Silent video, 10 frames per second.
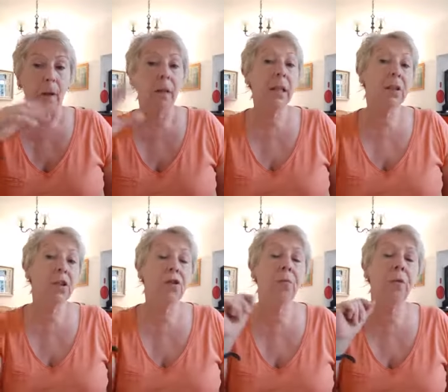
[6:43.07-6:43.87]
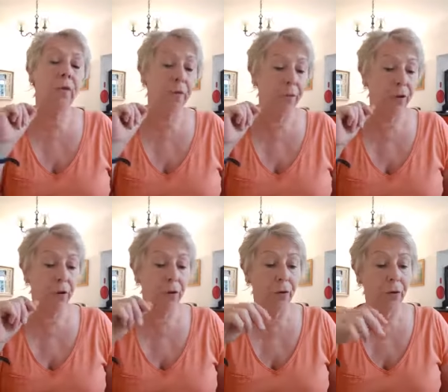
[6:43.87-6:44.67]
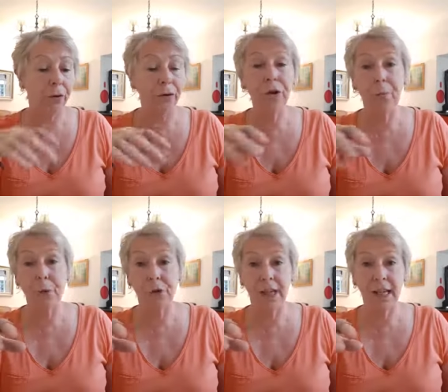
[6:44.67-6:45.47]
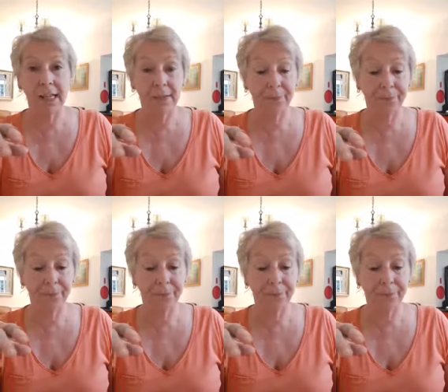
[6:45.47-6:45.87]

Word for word: Let's assume you you go through the process